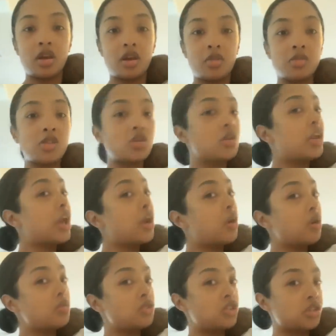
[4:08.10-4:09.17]
Um, so
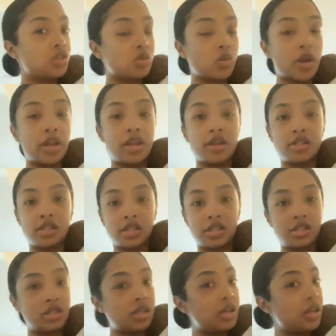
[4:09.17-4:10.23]
now I'm just waiting to
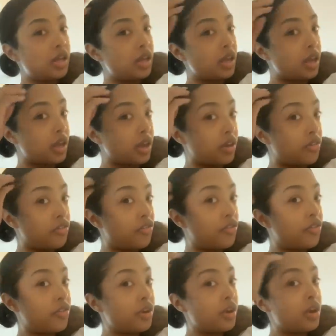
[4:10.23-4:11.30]
see
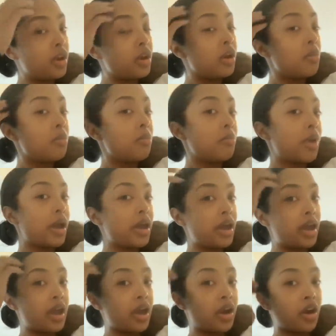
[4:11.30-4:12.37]
if my
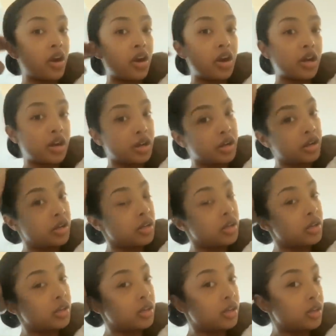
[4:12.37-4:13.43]
hair,
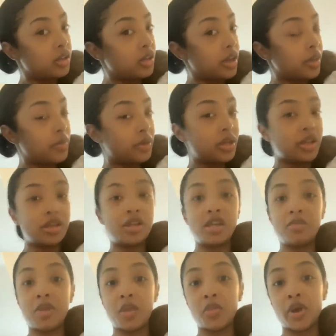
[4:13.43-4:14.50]
I'm gonna
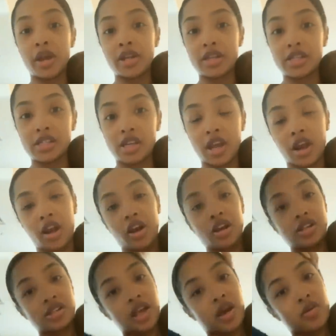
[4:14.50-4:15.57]
keep my pregnancy hair
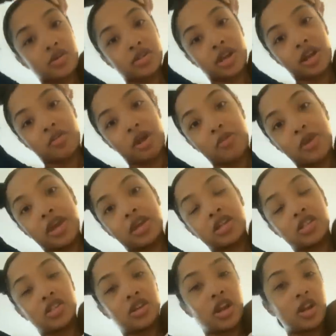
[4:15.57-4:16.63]
because that was like my main
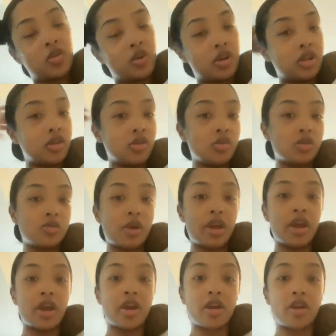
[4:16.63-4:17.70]
concern. I didn't want to lose my
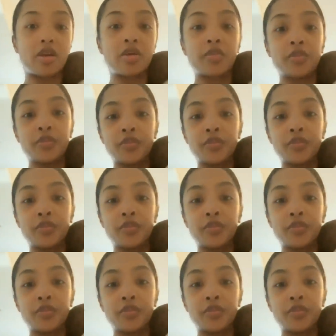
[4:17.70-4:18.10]
hair.